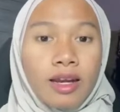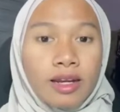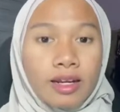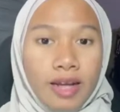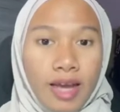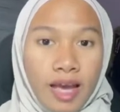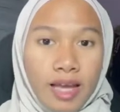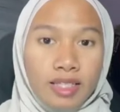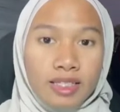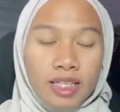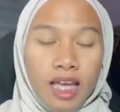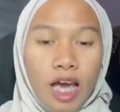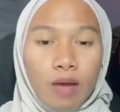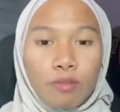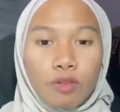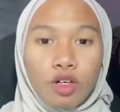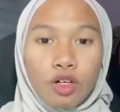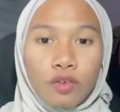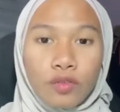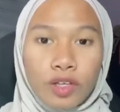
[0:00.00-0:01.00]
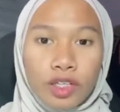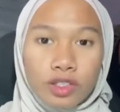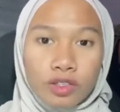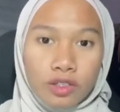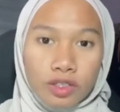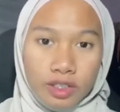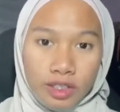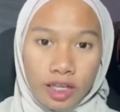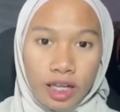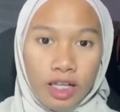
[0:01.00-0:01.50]
Next, I'm going to
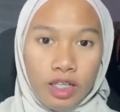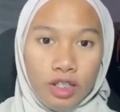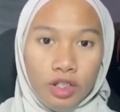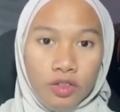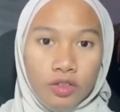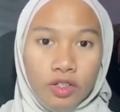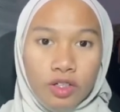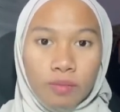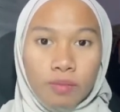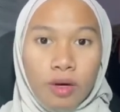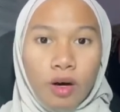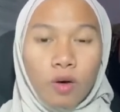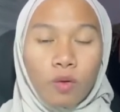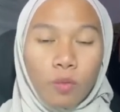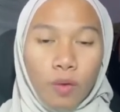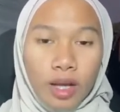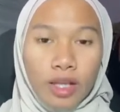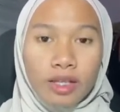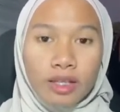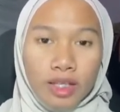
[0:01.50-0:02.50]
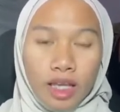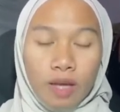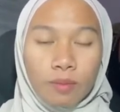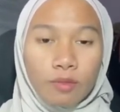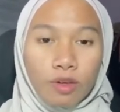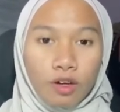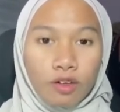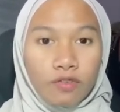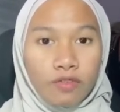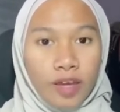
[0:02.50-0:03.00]
tell you about one type
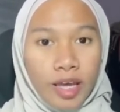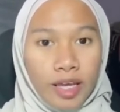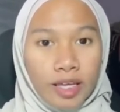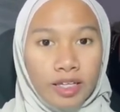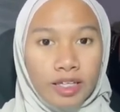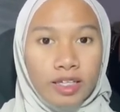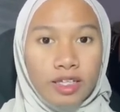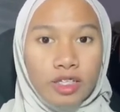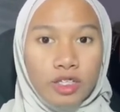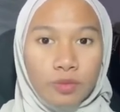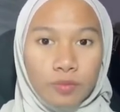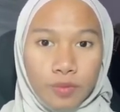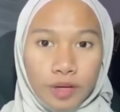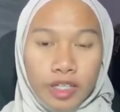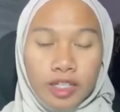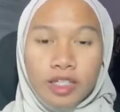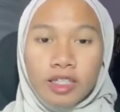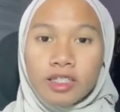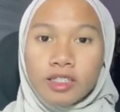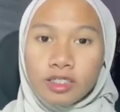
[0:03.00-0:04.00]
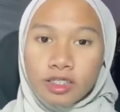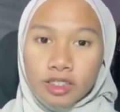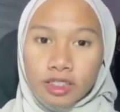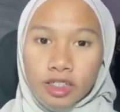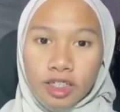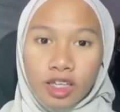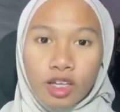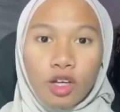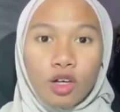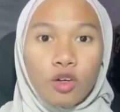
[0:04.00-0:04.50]
of ankle sprain
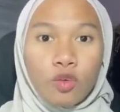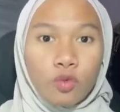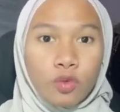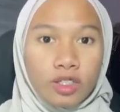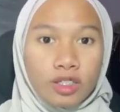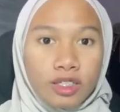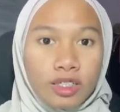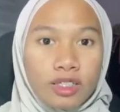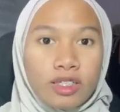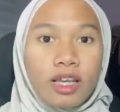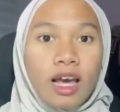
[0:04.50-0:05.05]
injury, which is